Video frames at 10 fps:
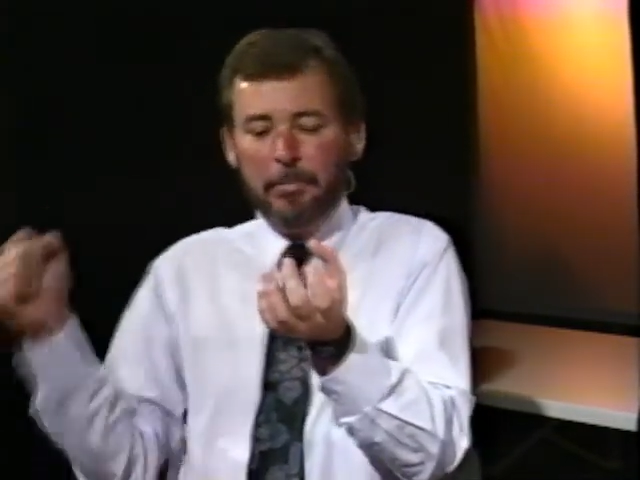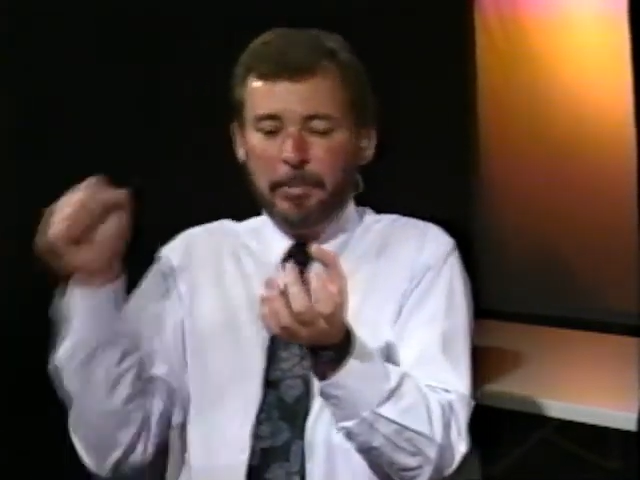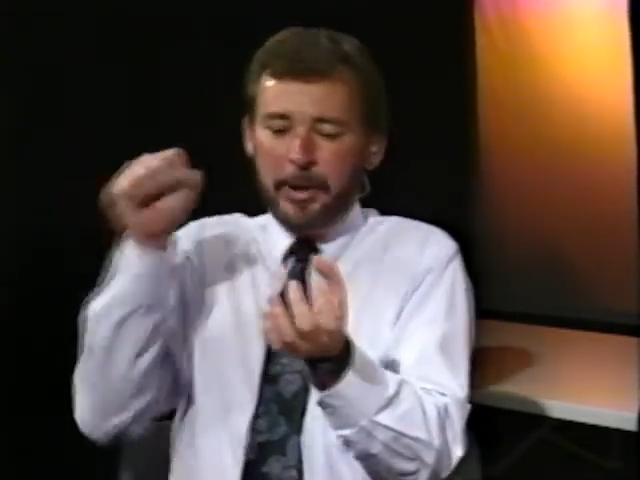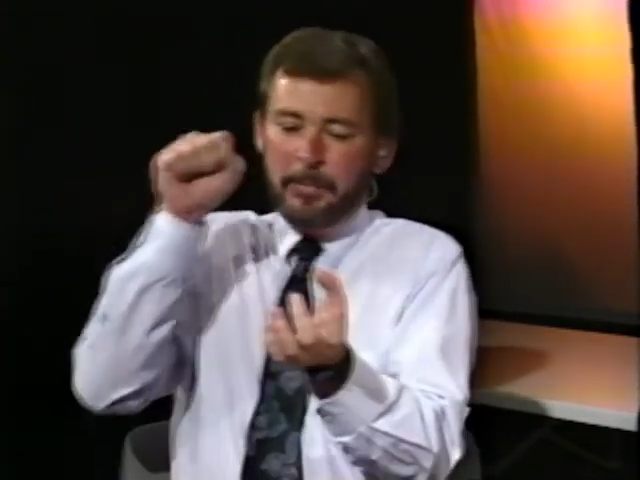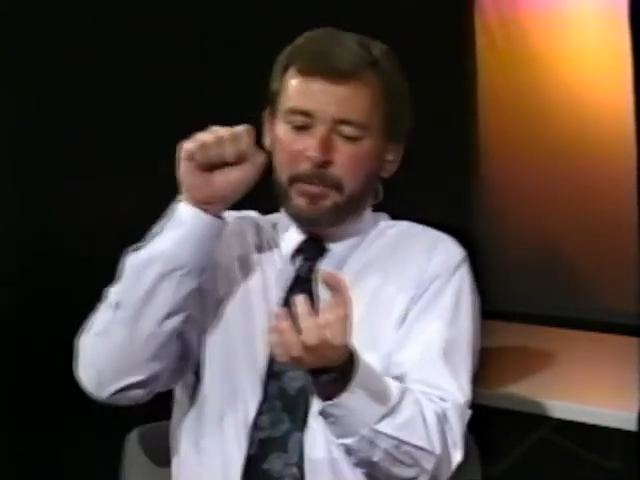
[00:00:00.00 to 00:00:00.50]

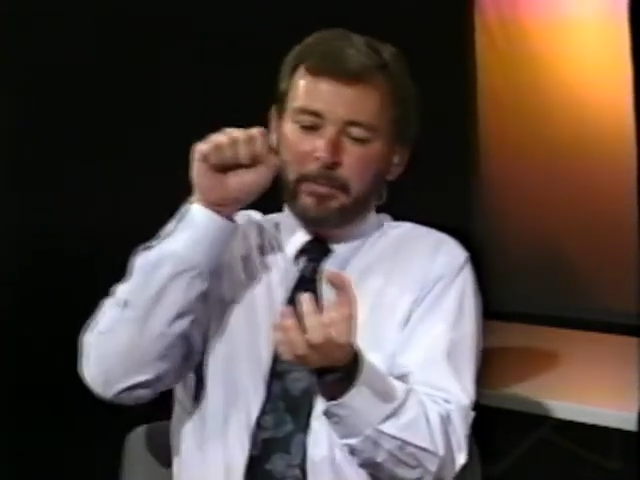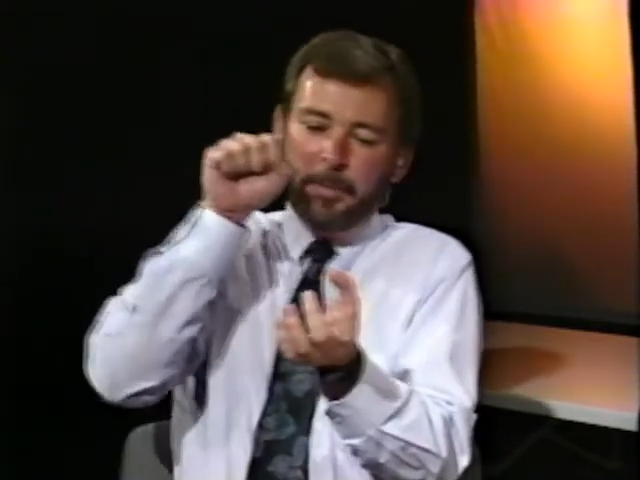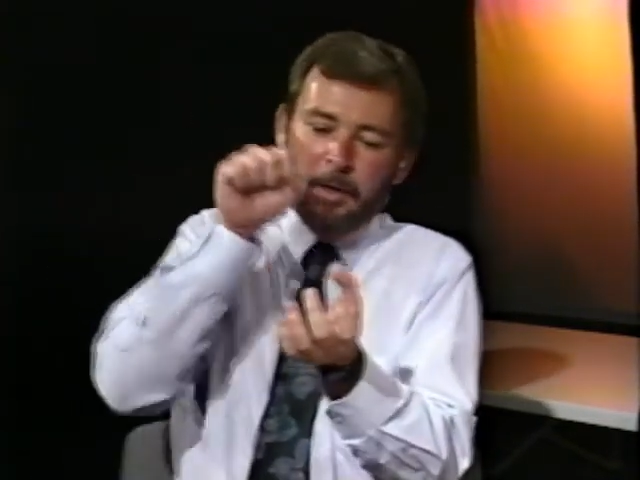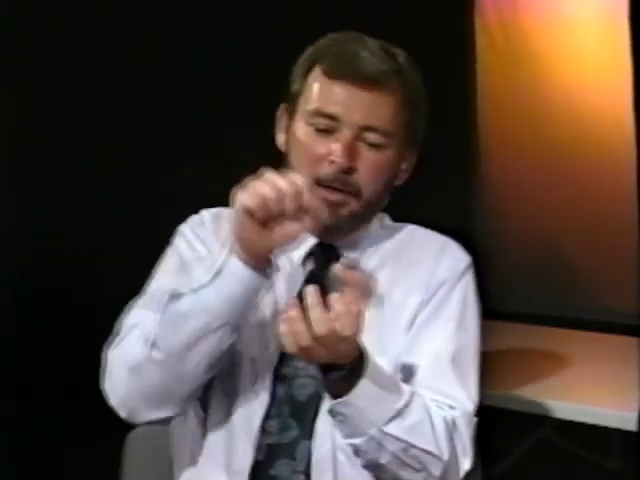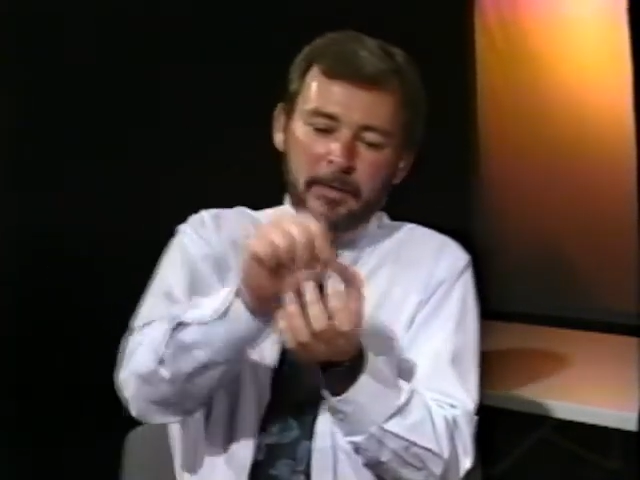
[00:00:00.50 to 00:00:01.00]
bring them to
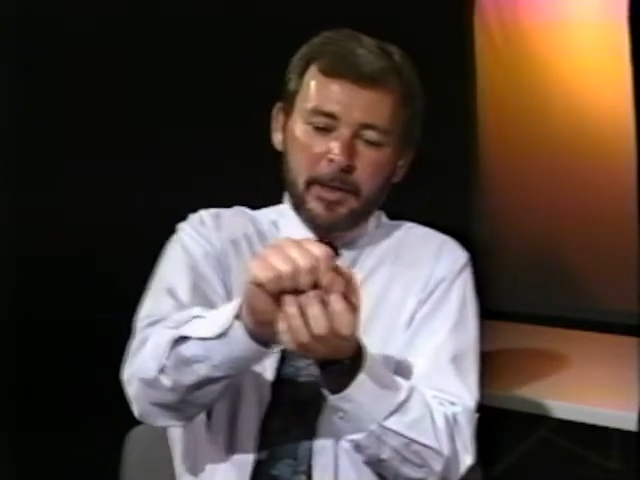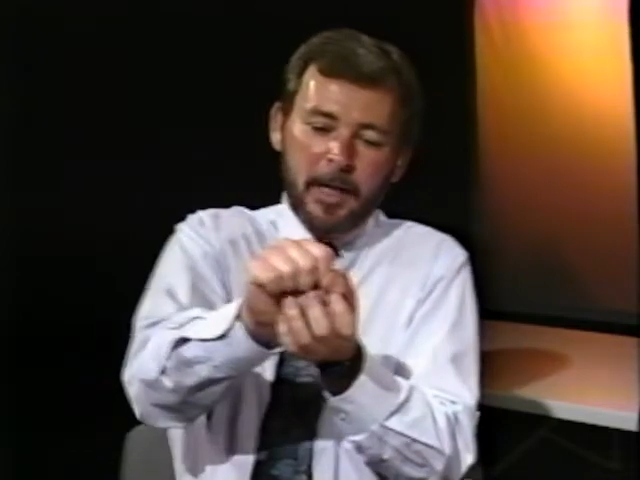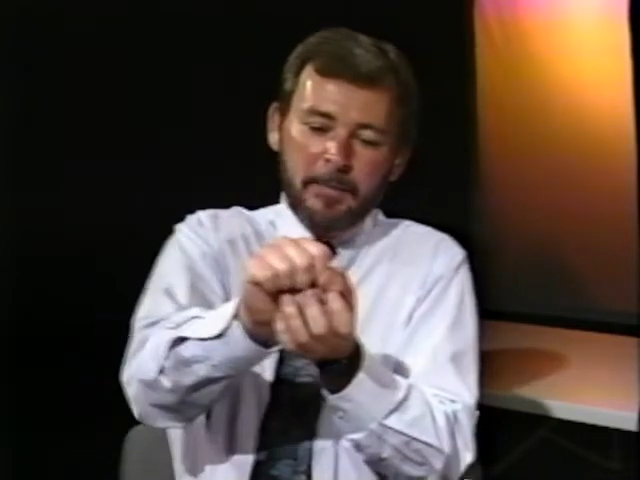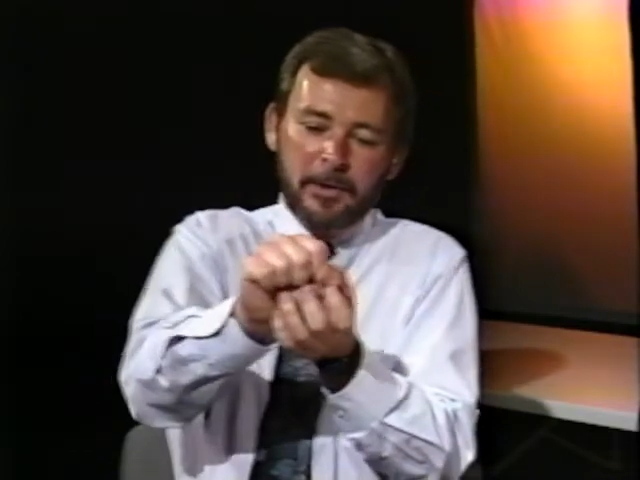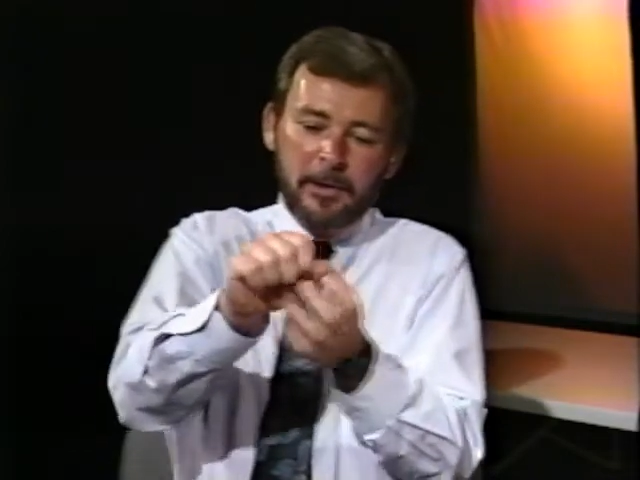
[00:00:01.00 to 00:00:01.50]
bear on the
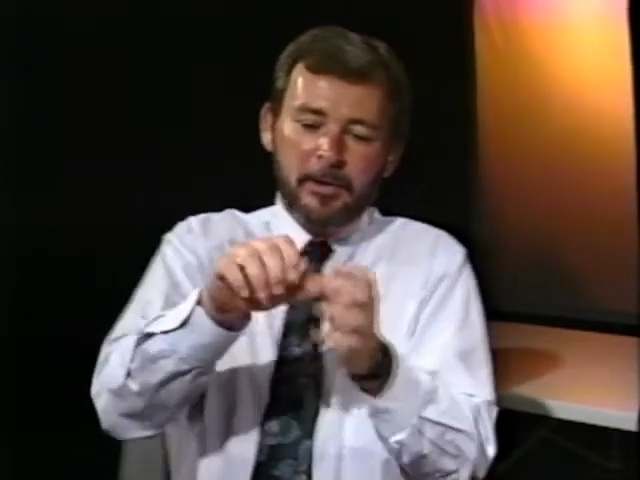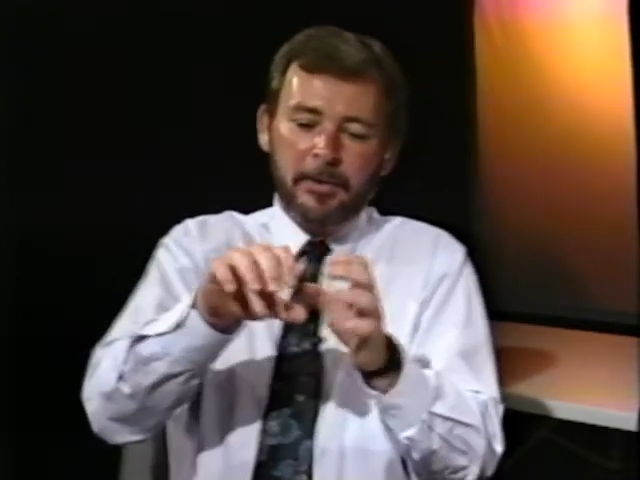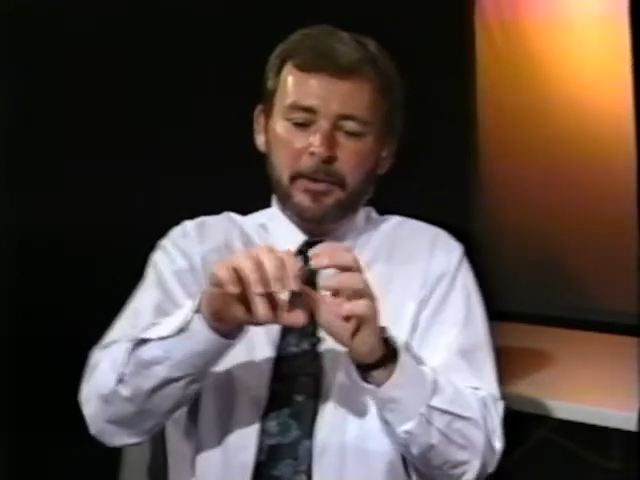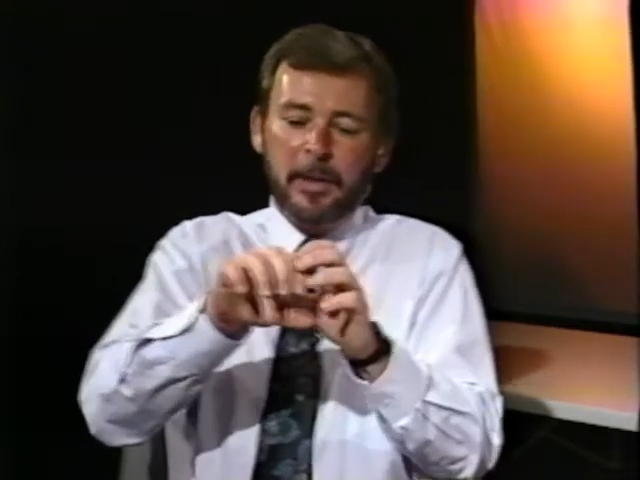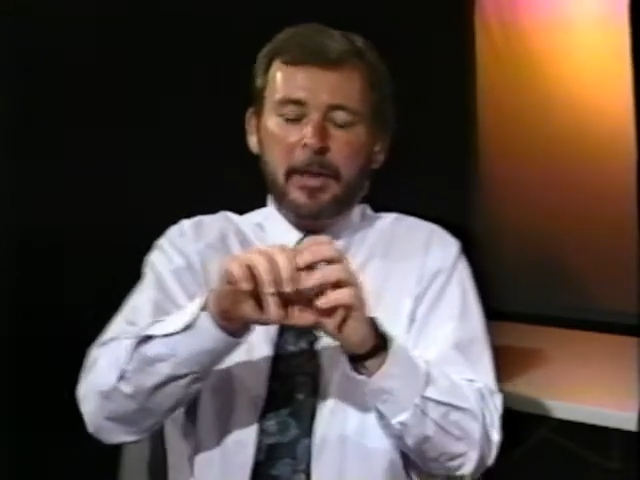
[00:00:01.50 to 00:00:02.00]

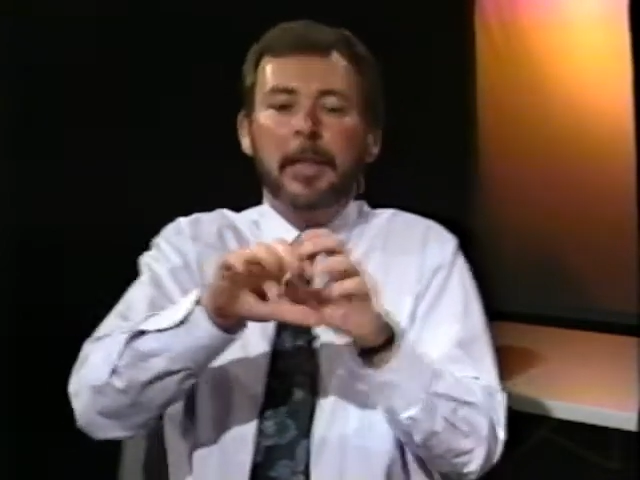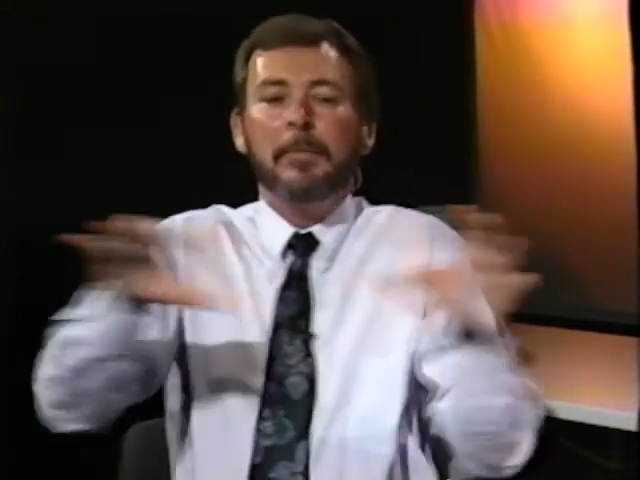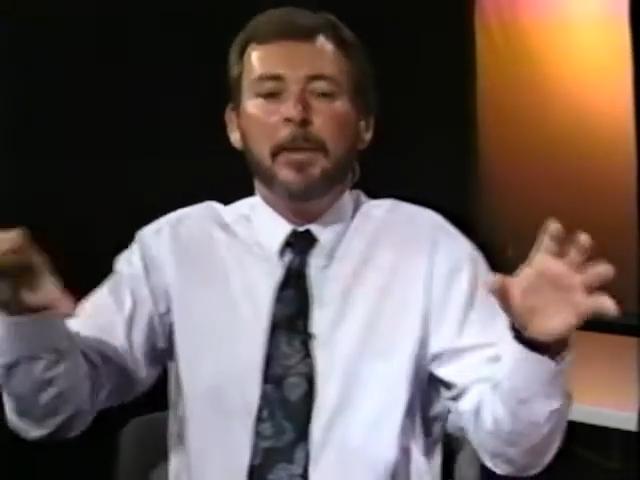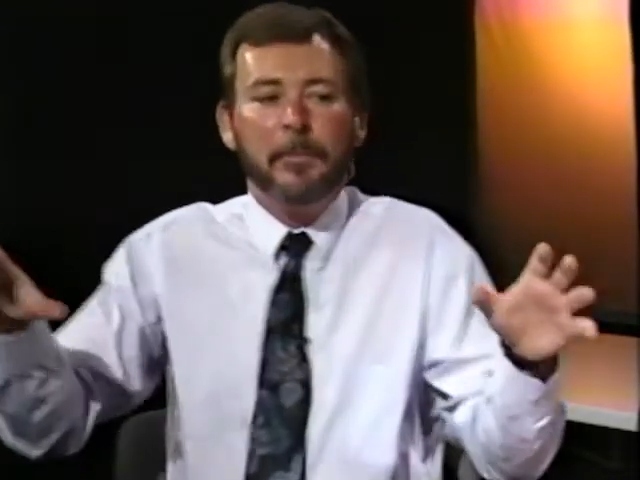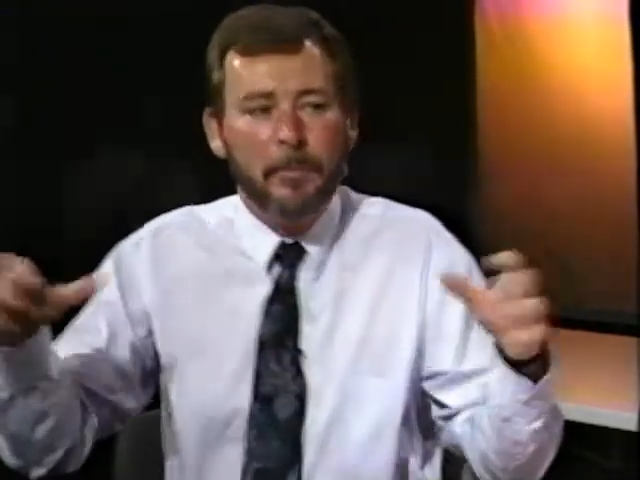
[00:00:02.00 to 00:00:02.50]
obstacles, and